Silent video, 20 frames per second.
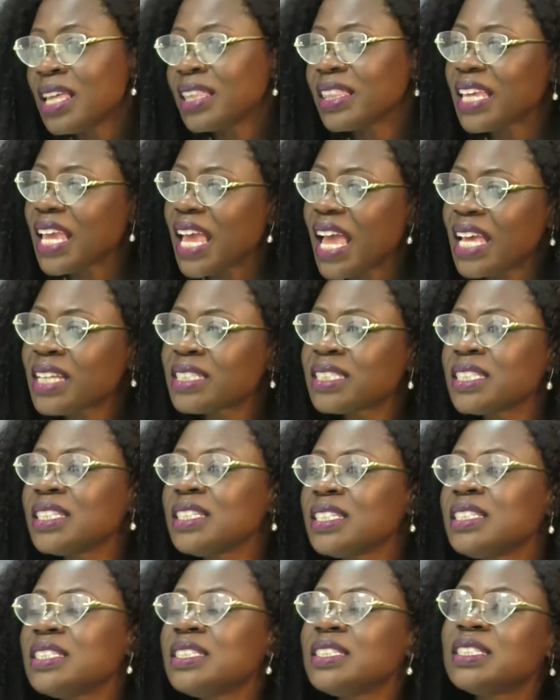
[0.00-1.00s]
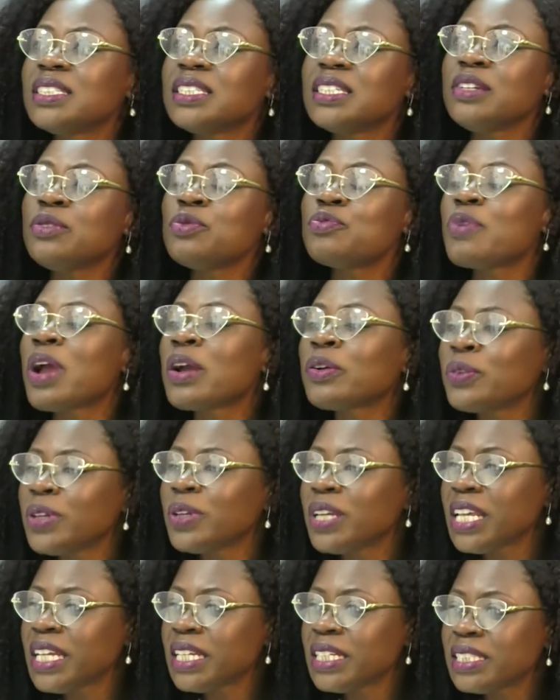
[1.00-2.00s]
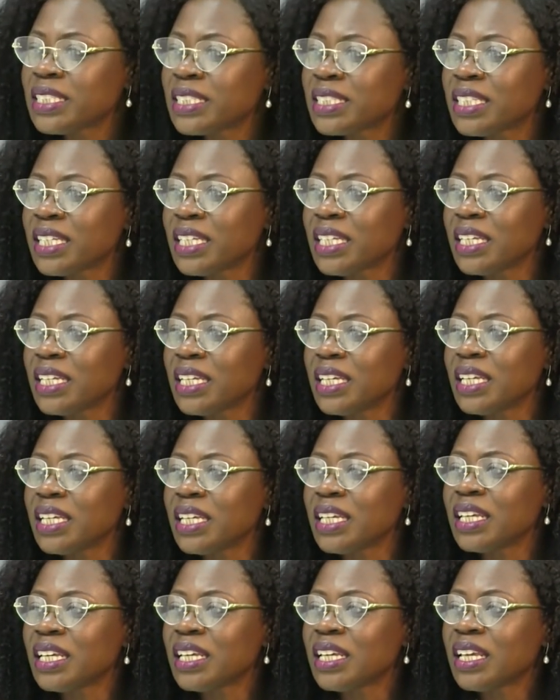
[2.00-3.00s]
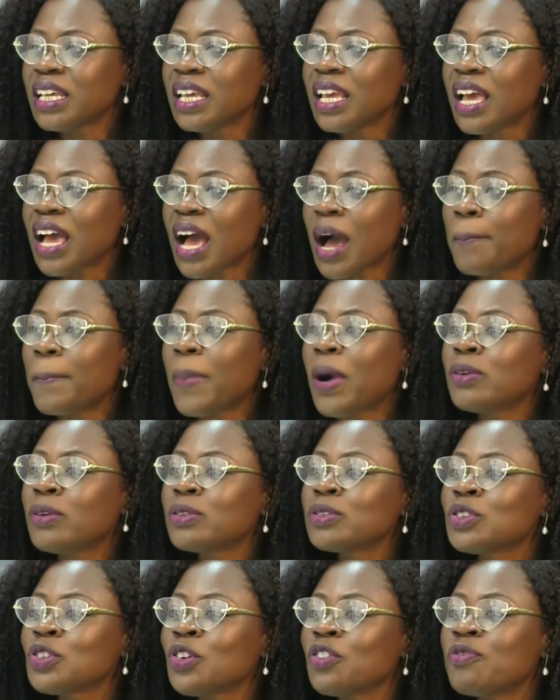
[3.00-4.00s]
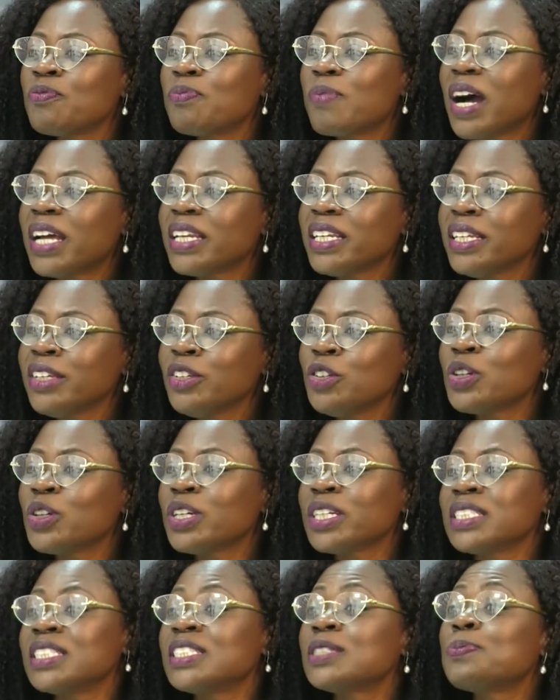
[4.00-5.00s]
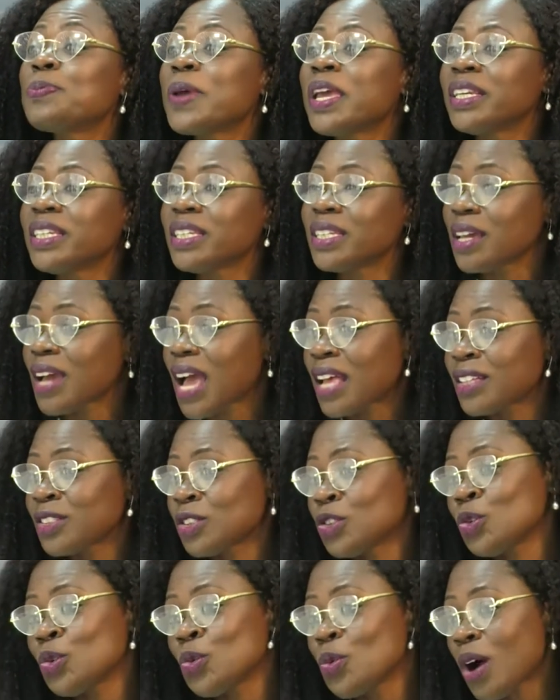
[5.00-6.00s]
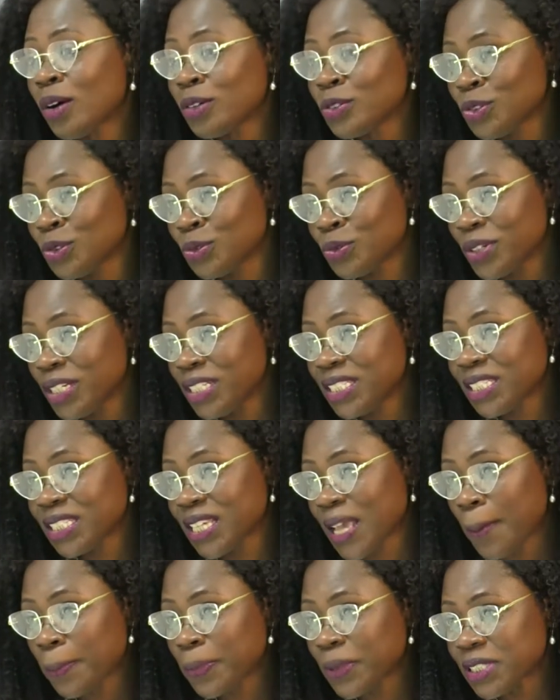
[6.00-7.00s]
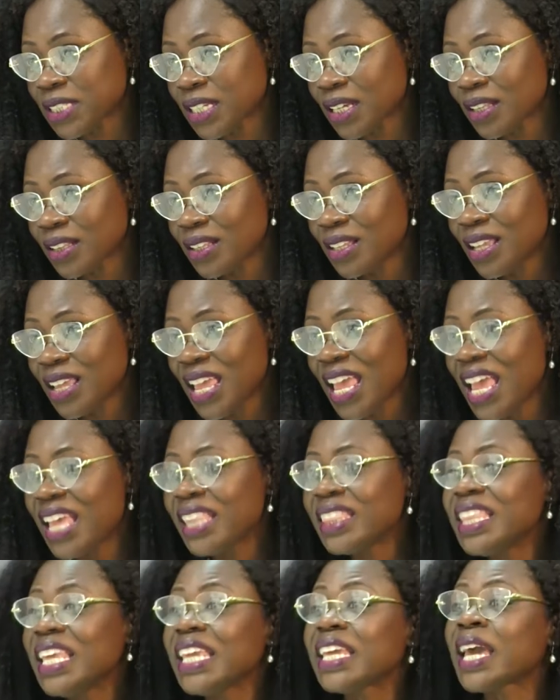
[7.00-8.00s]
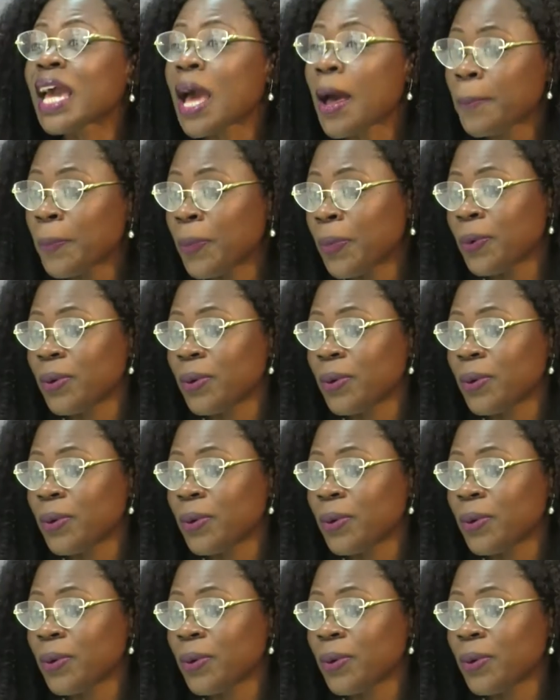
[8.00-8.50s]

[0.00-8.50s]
The SEC regulates the amount of money you can spend as you go out to raise capital. And they cap